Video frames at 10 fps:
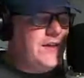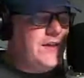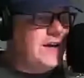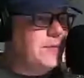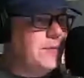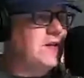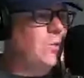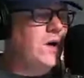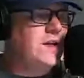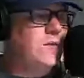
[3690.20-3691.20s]
think it depends
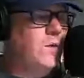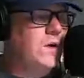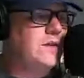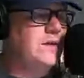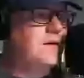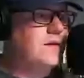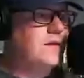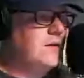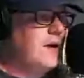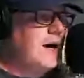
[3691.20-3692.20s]
on what.
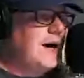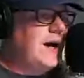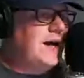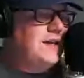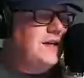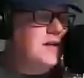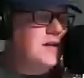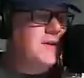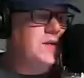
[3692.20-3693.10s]
I think it depends